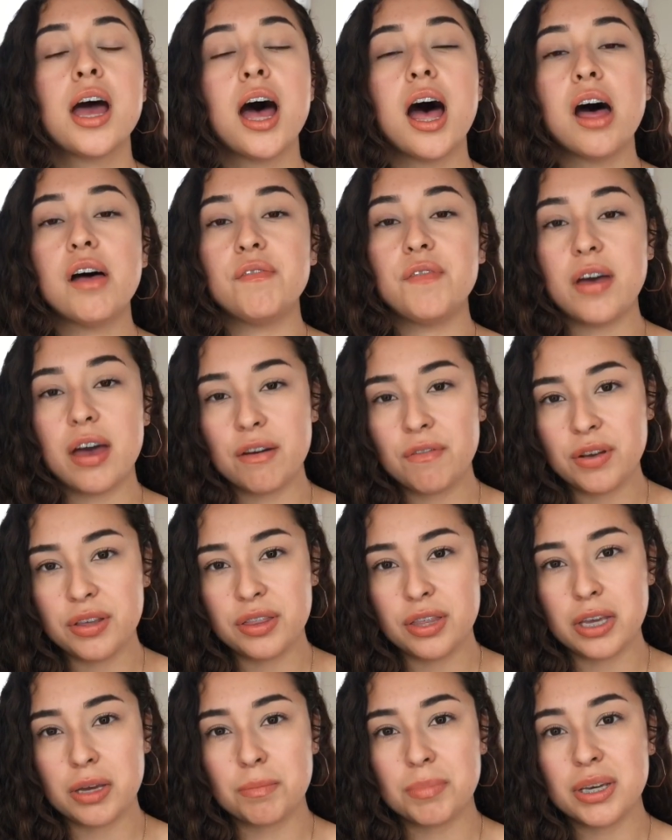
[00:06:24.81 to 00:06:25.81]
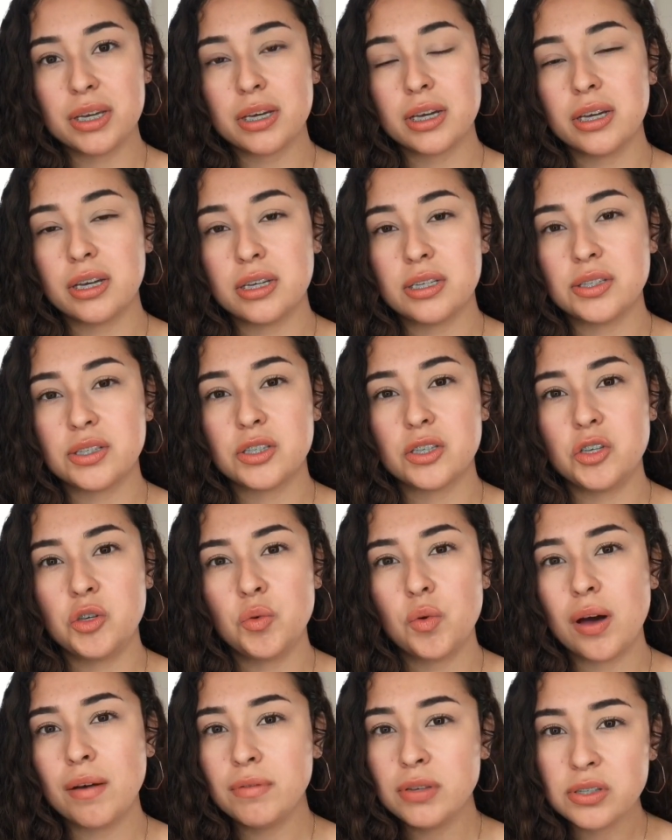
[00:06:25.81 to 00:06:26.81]
of everything, because
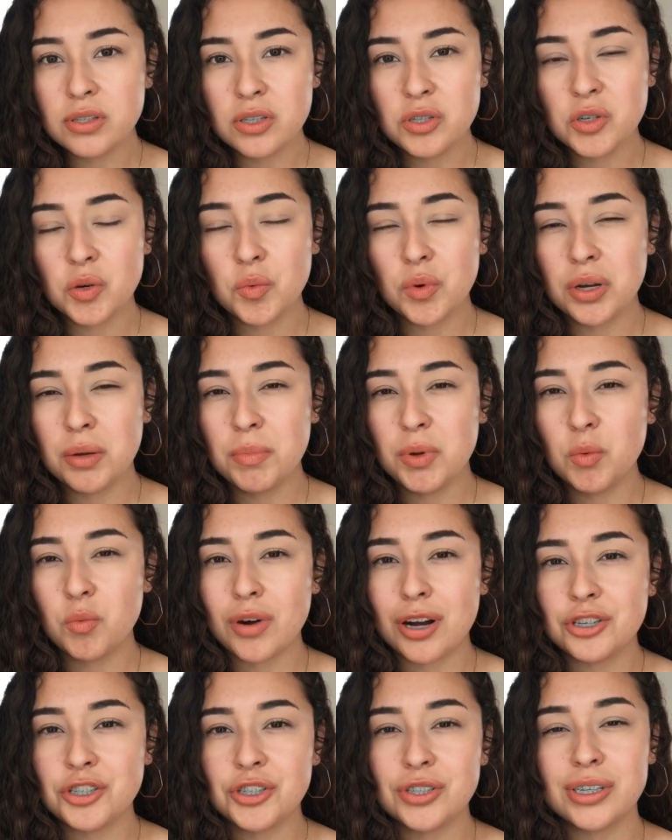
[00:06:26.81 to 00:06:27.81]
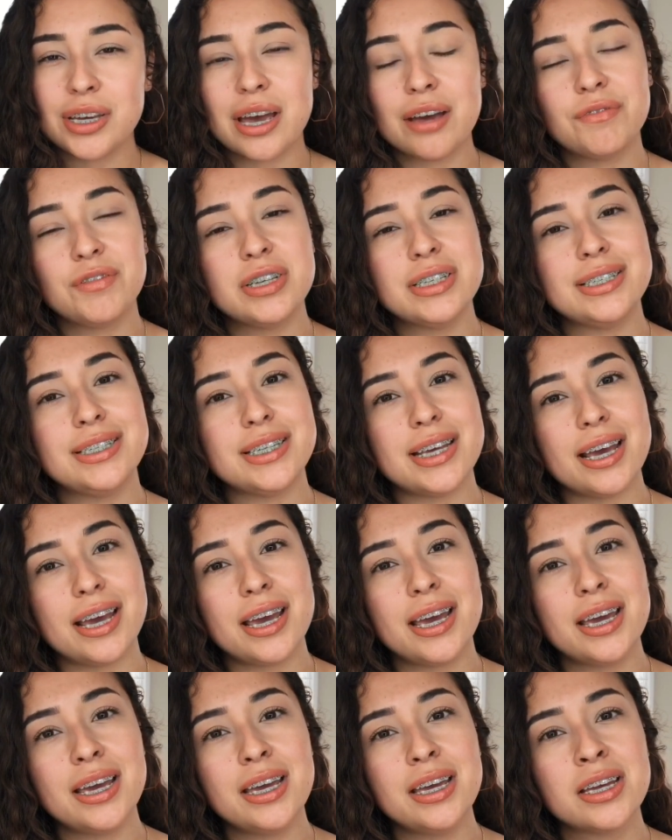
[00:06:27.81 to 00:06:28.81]
you obviously don't want to be washing every
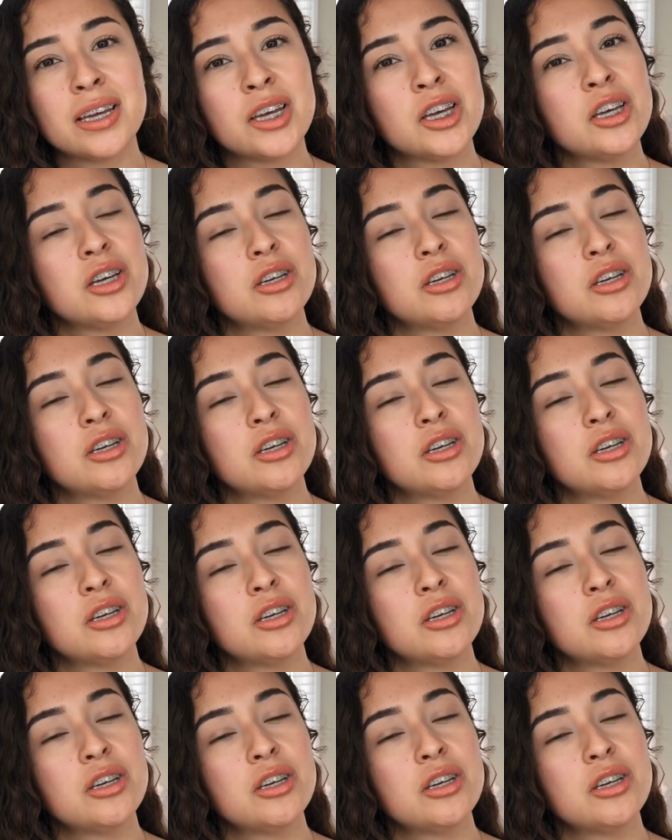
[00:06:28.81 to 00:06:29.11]
day.